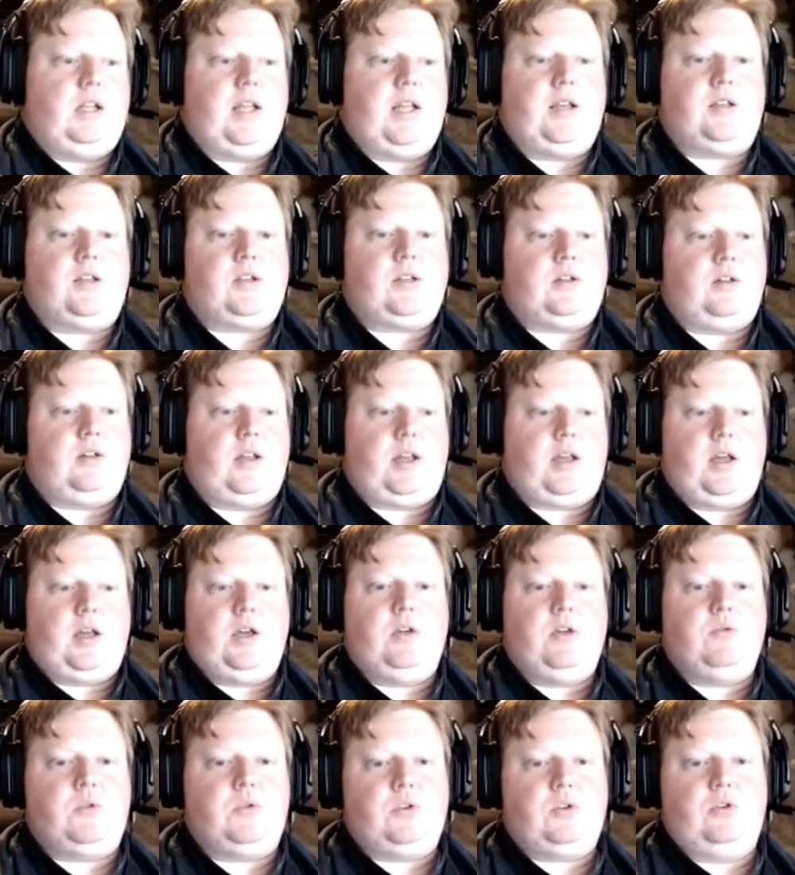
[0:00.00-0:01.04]
links to like a
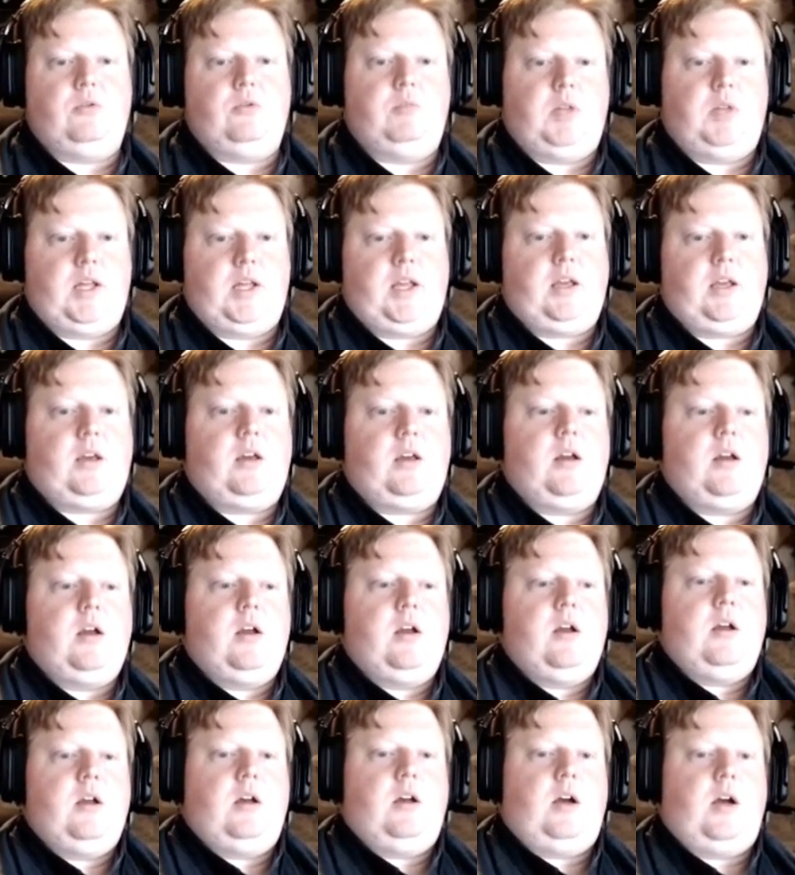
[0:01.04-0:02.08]
YouTube link
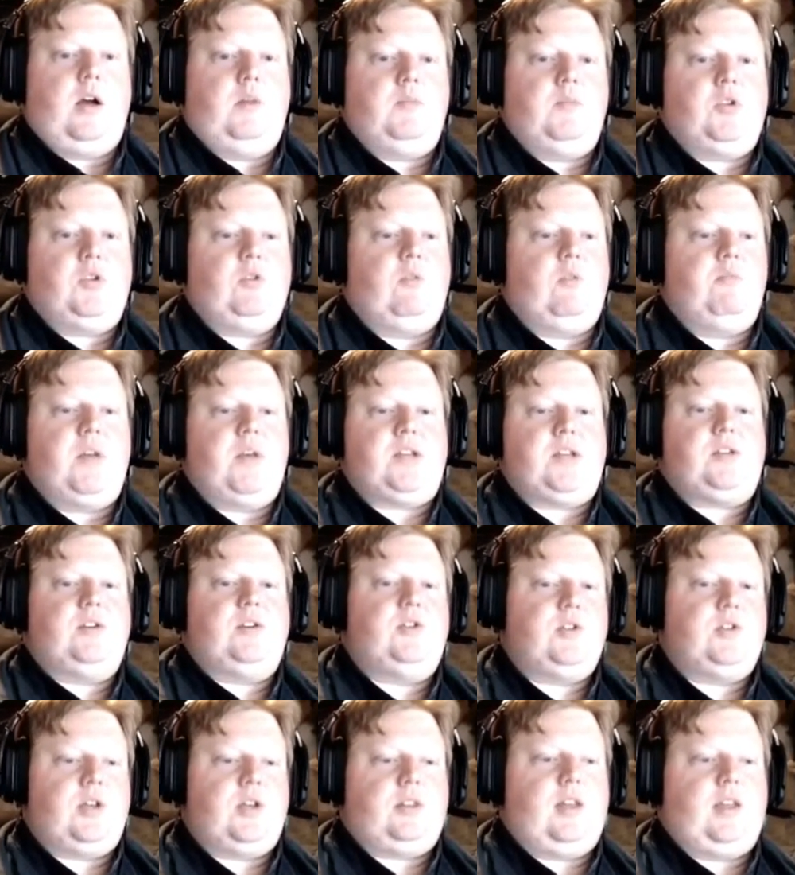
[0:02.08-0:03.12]
to a
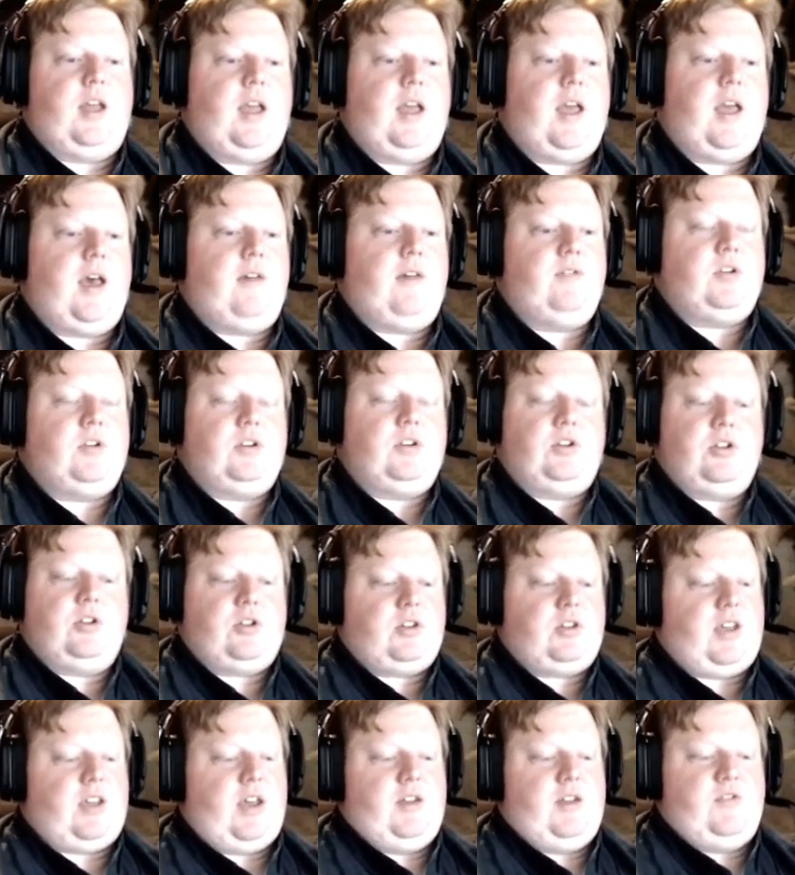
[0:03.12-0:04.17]
message that they have to
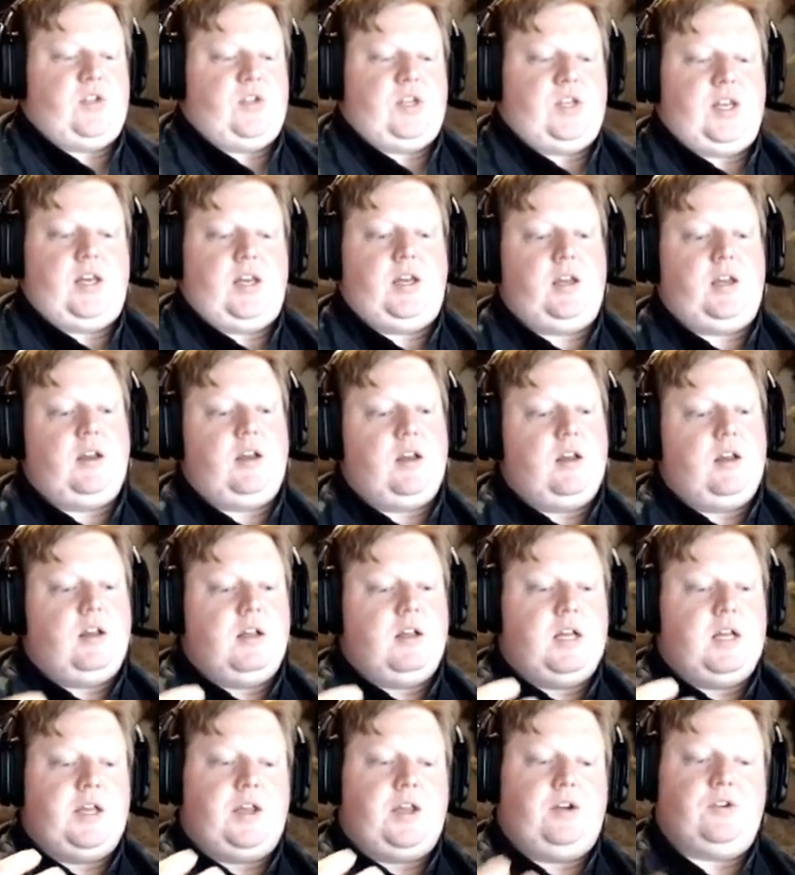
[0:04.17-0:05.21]
just kind of say,
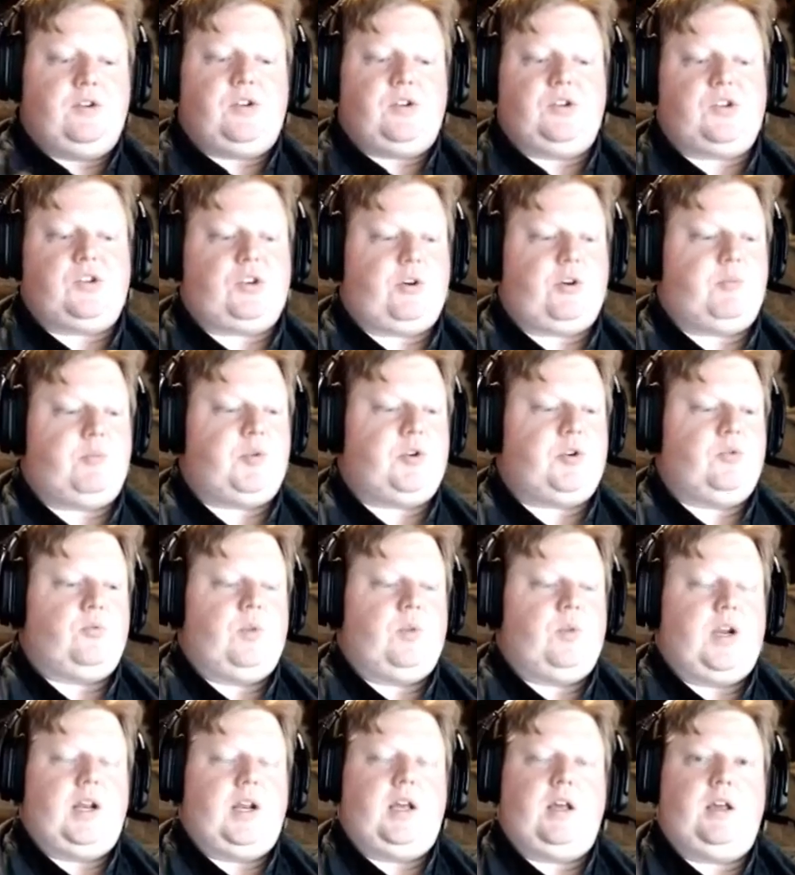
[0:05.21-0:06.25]
here's a scripture
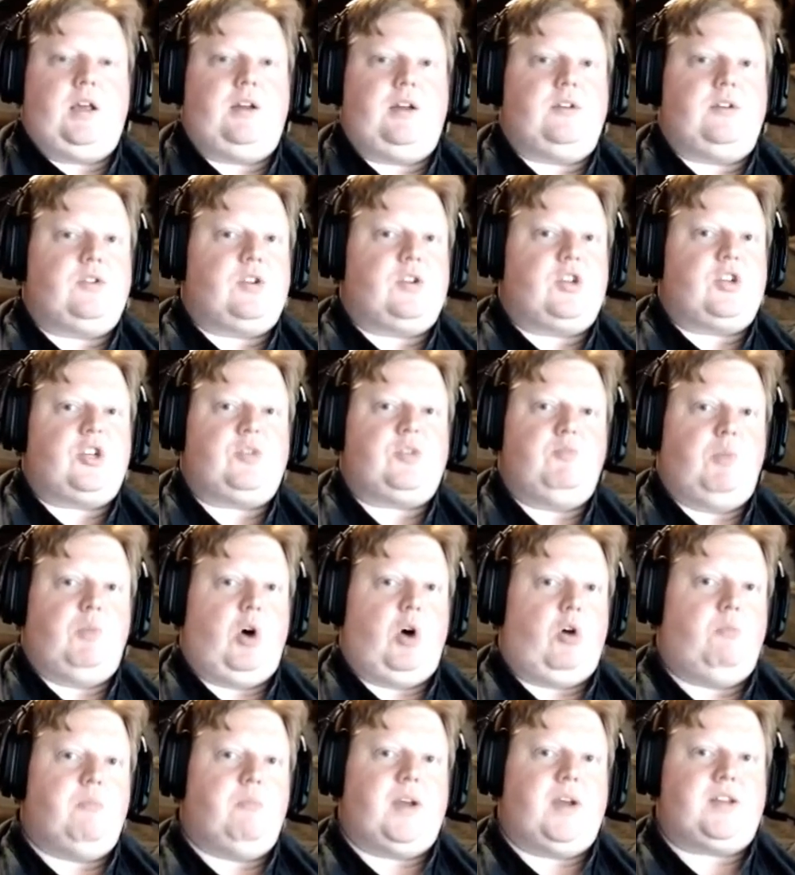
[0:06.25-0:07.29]
reading, here's a
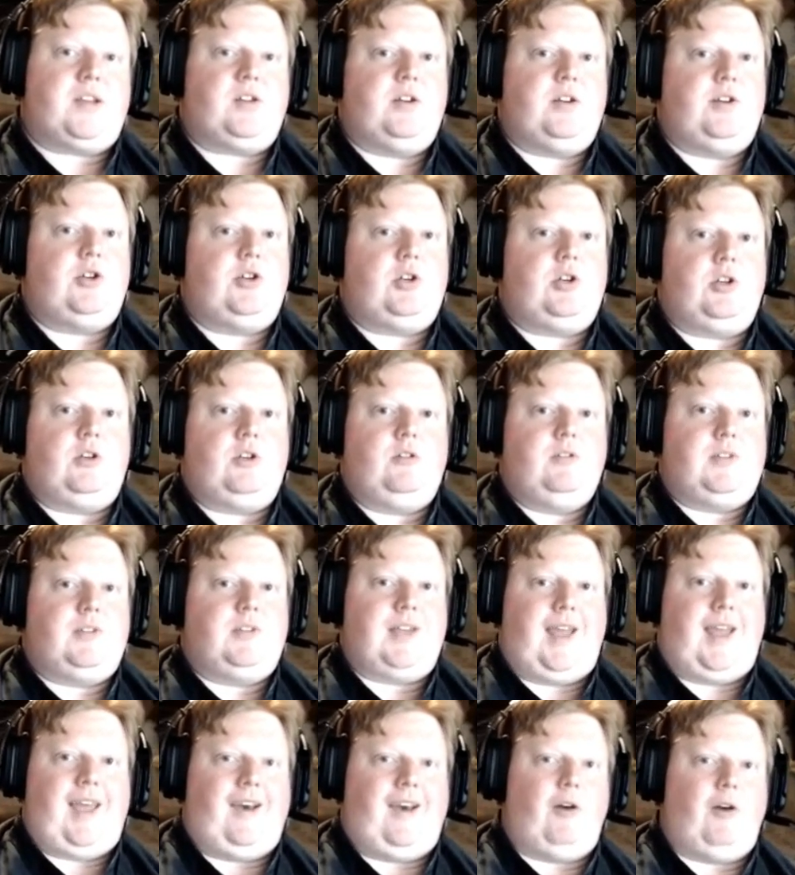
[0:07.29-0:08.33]
small message
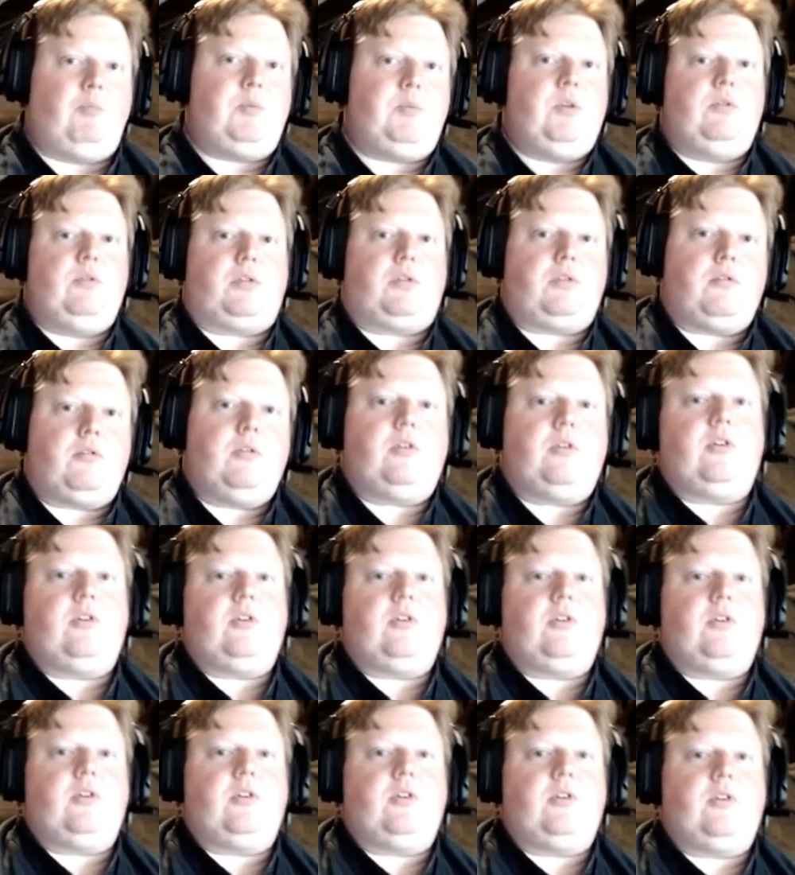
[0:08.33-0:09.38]
to help you through your
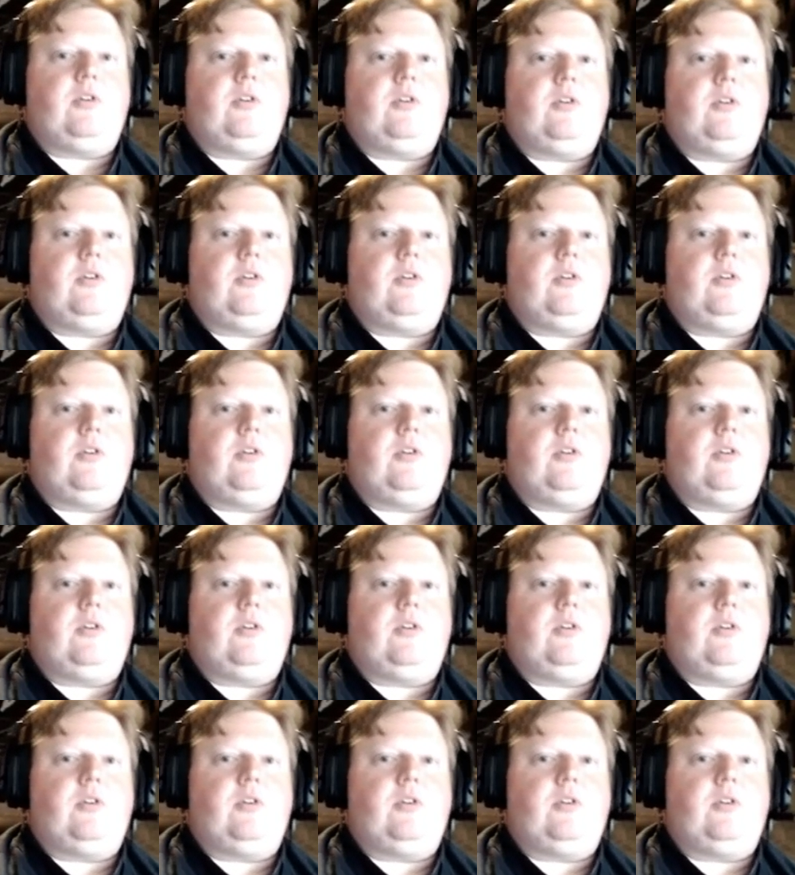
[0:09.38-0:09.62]
day.